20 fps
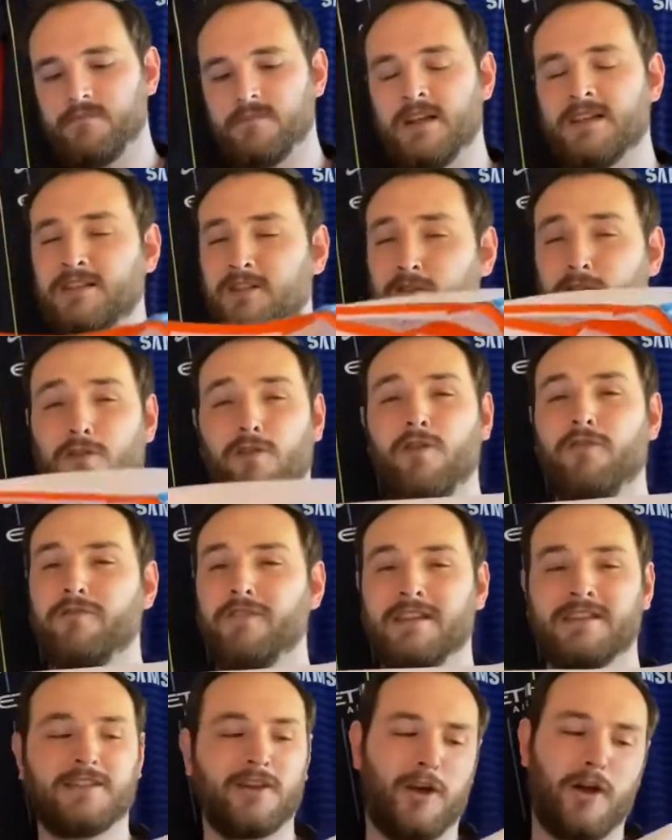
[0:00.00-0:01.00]
It's a
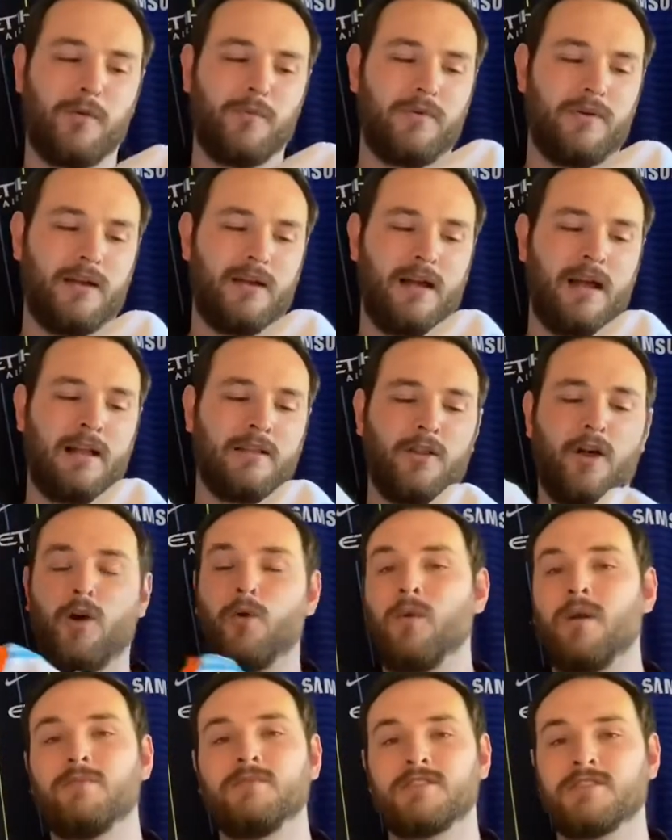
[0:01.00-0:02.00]
lovely top. A lot
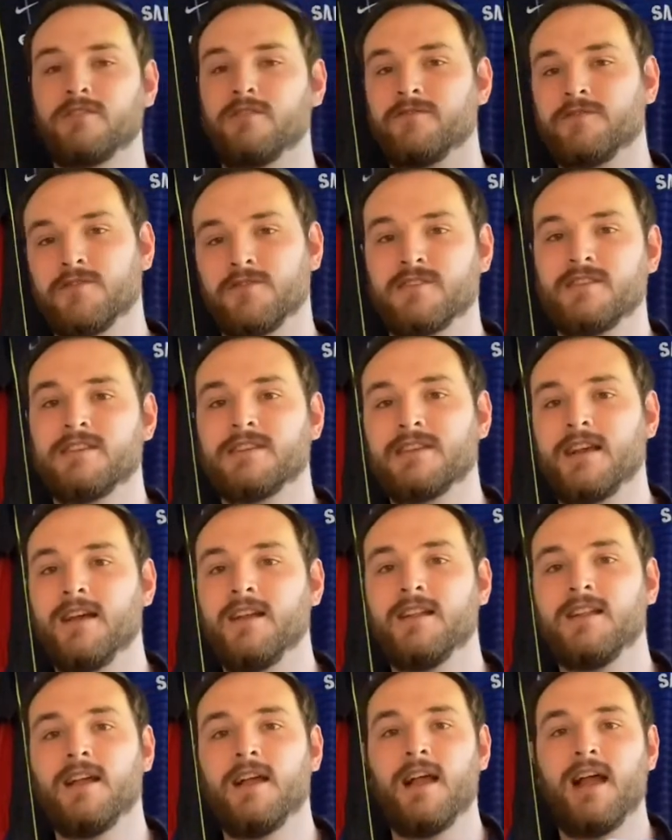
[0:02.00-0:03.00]
of women's stuff doesn't
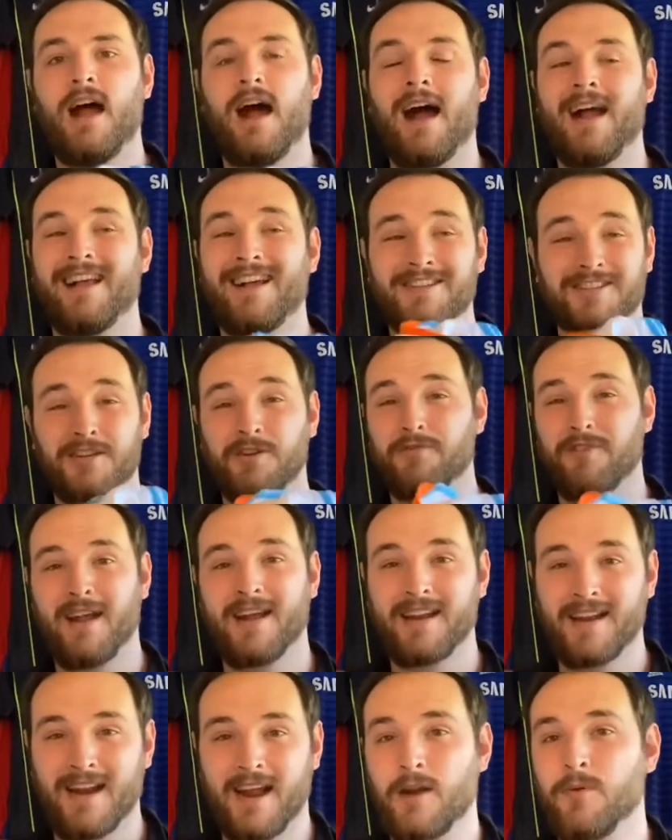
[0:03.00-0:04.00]
sell. I actually
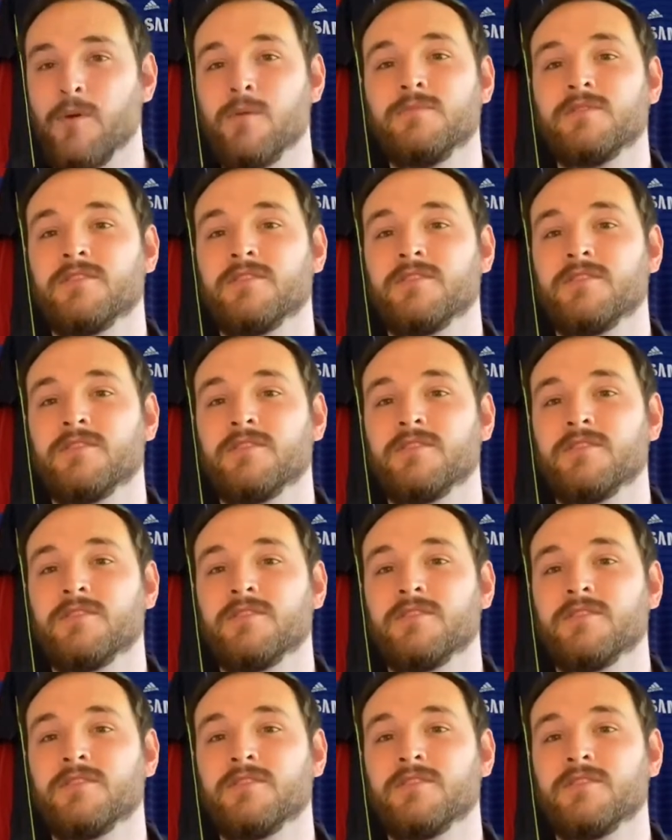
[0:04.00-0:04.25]
really like women's